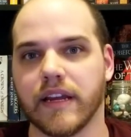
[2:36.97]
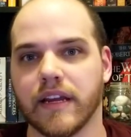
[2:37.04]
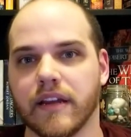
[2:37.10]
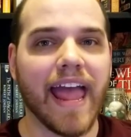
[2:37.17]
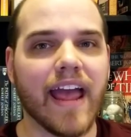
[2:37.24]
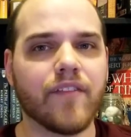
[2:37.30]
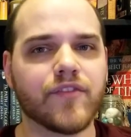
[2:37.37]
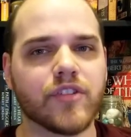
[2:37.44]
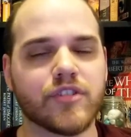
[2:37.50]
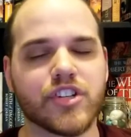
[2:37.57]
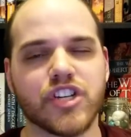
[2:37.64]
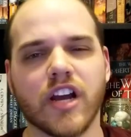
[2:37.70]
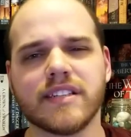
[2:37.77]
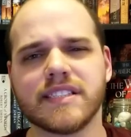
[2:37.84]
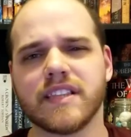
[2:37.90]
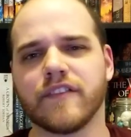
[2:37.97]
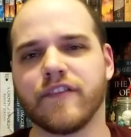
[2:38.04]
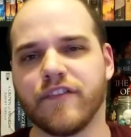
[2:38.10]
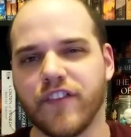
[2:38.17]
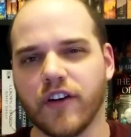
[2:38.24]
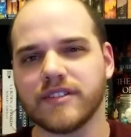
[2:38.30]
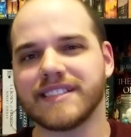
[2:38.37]
After just the
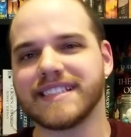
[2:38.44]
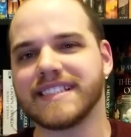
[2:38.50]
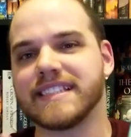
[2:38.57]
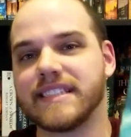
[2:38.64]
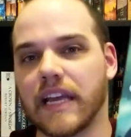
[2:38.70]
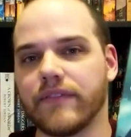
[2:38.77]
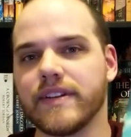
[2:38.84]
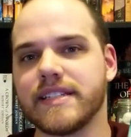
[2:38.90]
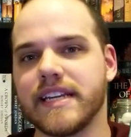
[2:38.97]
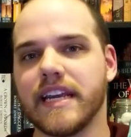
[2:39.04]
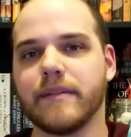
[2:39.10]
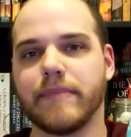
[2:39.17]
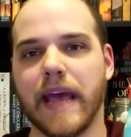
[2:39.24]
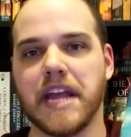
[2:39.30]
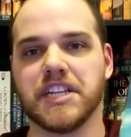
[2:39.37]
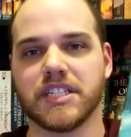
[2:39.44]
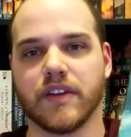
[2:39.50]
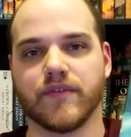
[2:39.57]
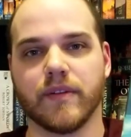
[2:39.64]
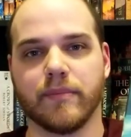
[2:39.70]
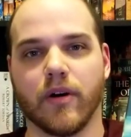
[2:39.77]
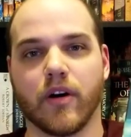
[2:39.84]
first 17 pages of
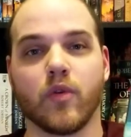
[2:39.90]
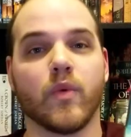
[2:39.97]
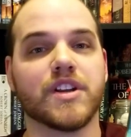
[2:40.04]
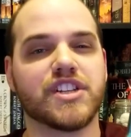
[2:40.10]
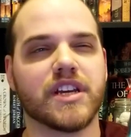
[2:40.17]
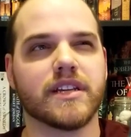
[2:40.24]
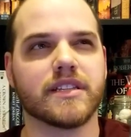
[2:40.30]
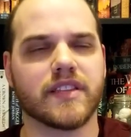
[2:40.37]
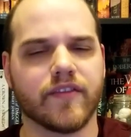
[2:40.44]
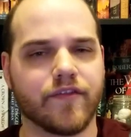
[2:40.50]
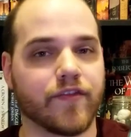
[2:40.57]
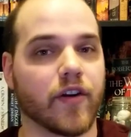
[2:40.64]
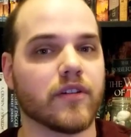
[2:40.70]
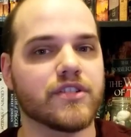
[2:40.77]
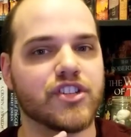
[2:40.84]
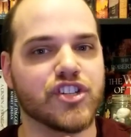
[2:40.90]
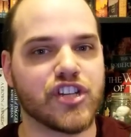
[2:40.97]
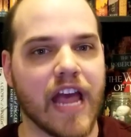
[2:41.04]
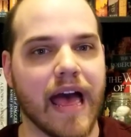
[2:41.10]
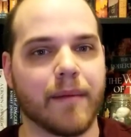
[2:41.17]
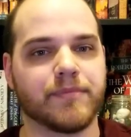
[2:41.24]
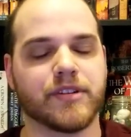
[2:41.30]
the book, which is the first
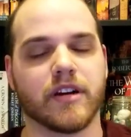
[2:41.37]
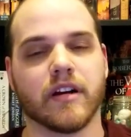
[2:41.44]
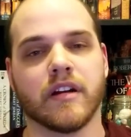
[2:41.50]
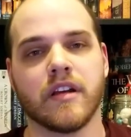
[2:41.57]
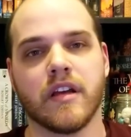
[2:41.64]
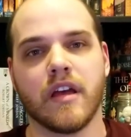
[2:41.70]
chapter,